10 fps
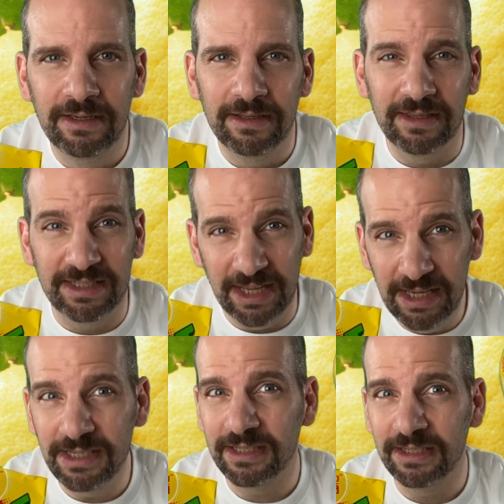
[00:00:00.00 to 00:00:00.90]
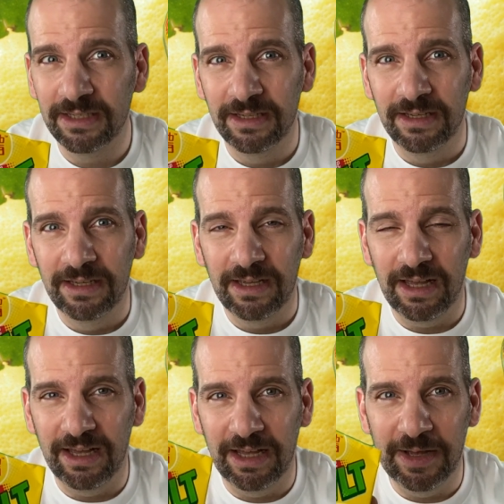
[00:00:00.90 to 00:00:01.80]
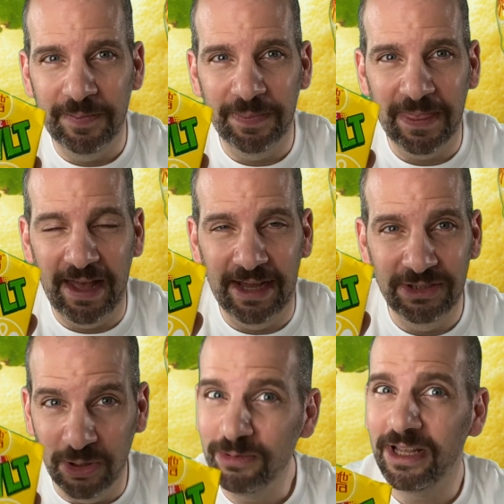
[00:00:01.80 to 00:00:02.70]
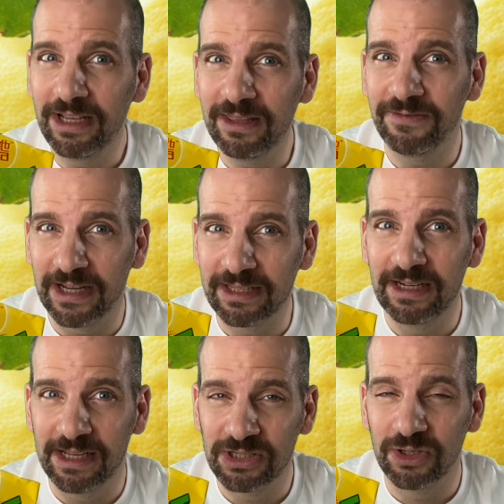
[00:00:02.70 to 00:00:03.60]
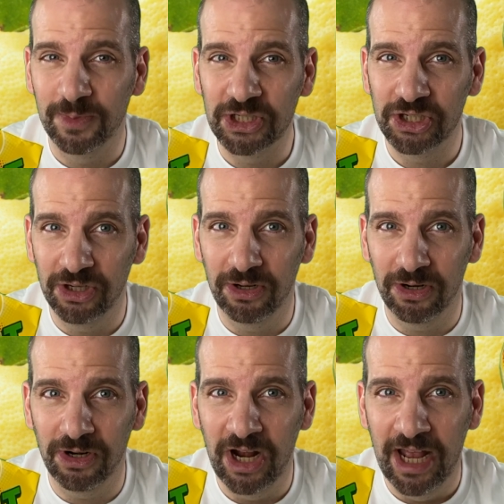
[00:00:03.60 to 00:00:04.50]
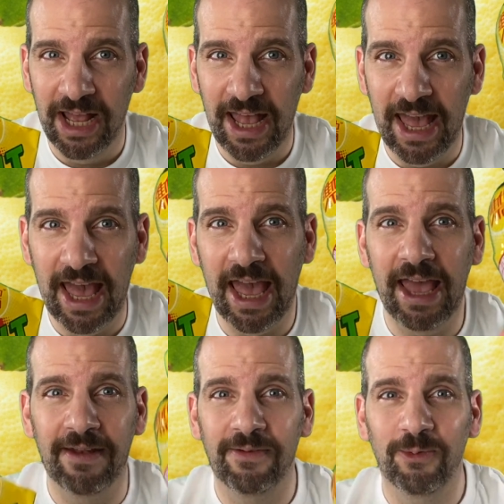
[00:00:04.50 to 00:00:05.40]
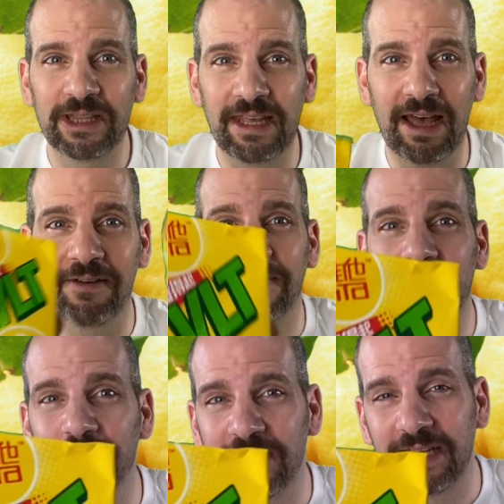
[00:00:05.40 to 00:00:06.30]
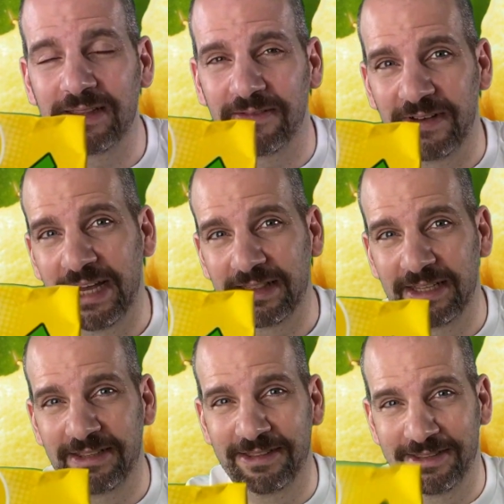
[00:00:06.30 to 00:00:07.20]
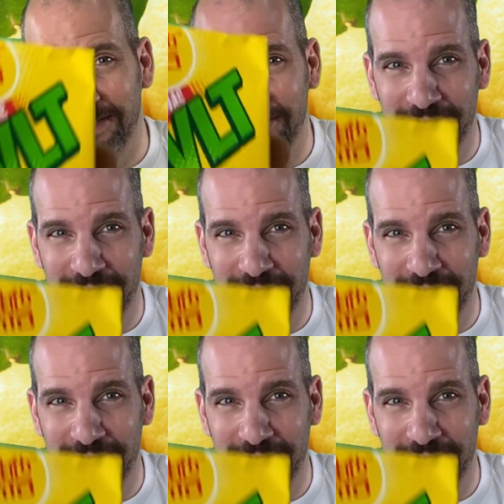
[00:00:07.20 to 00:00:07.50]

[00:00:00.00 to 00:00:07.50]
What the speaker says: The taste. I don't like the fact that it has so much sugar. And what the F, I don't get the fact that the